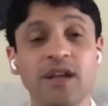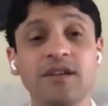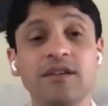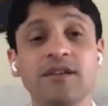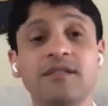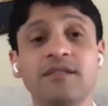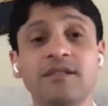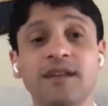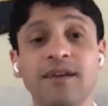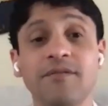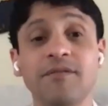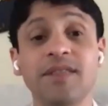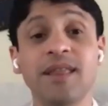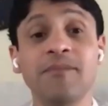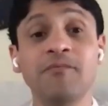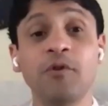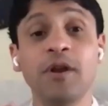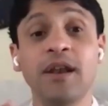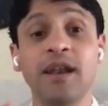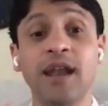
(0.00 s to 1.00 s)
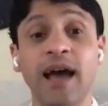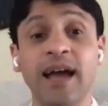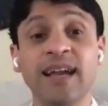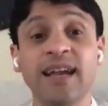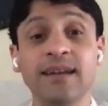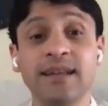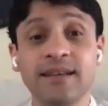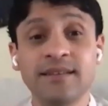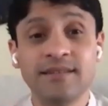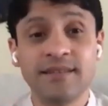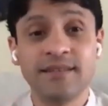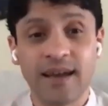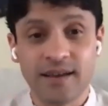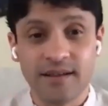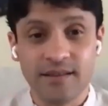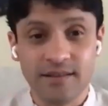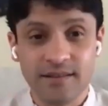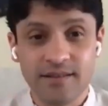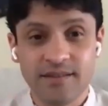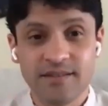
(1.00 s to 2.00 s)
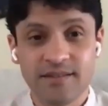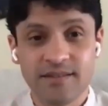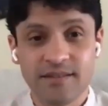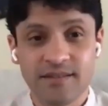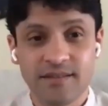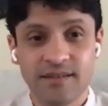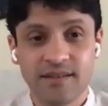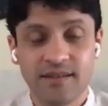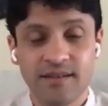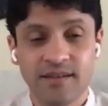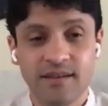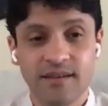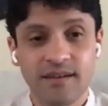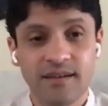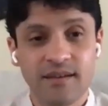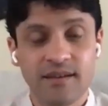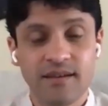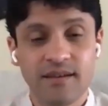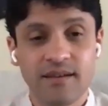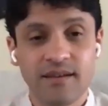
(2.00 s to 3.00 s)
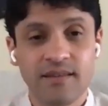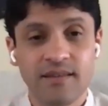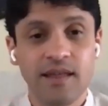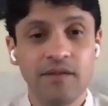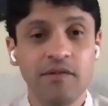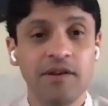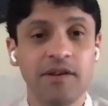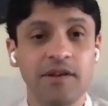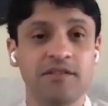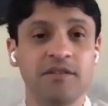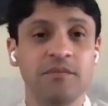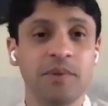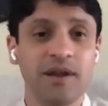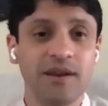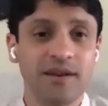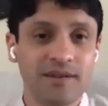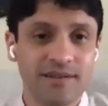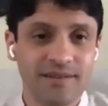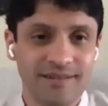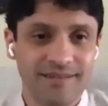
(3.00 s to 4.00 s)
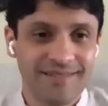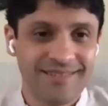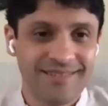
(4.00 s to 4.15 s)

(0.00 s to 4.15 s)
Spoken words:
can just stay with them for 90 seconds, they will dissipate.